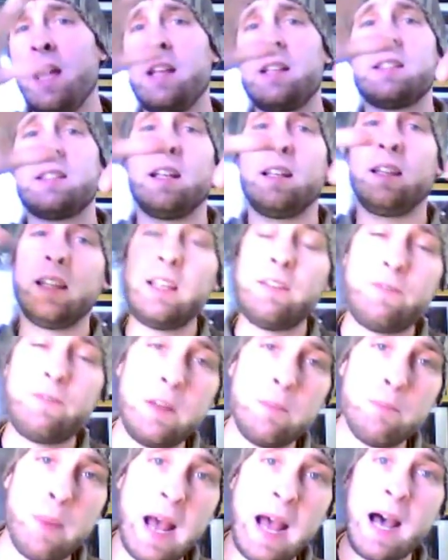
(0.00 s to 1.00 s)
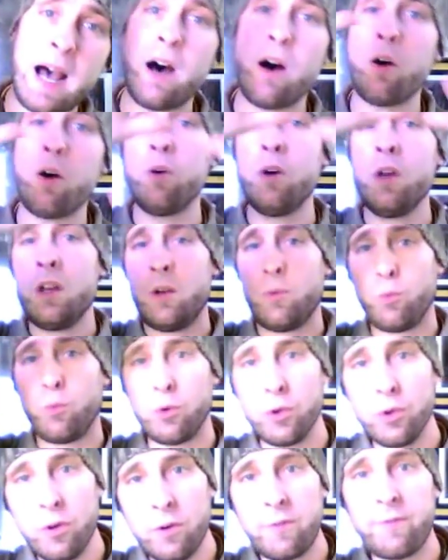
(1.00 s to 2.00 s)
it's a leafy bough
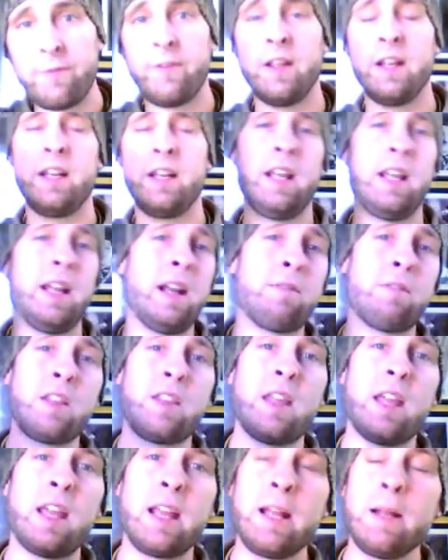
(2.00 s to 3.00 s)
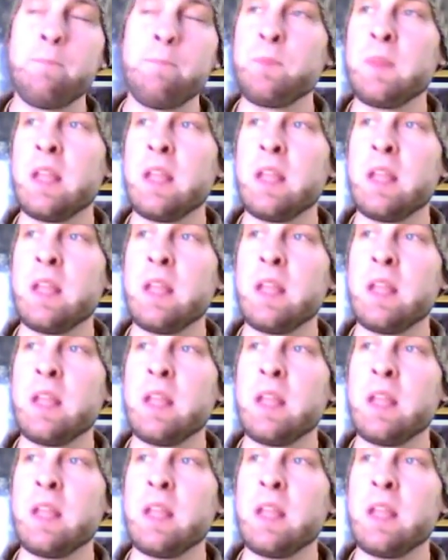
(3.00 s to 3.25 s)
roof and everything.